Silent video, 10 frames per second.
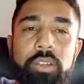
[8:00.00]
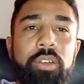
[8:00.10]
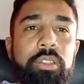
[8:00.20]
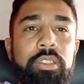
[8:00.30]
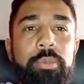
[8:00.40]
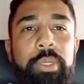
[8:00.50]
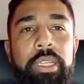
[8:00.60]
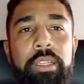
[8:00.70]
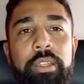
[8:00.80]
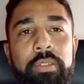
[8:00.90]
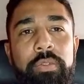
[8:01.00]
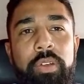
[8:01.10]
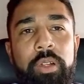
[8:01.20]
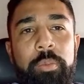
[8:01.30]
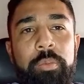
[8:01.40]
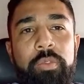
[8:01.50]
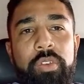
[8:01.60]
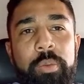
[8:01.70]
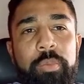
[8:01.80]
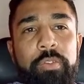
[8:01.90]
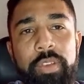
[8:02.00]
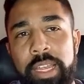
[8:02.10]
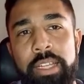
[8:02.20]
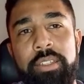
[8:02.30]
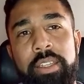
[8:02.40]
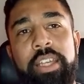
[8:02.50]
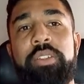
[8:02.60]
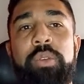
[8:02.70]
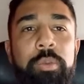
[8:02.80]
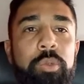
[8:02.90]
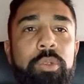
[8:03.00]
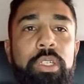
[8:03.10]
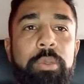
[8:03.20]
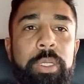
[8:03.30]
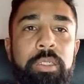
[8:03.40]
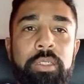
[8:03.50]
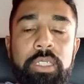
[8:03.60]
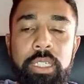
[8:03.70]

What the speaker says: crosses being hitting from the flanks, and that's what I'm talking about.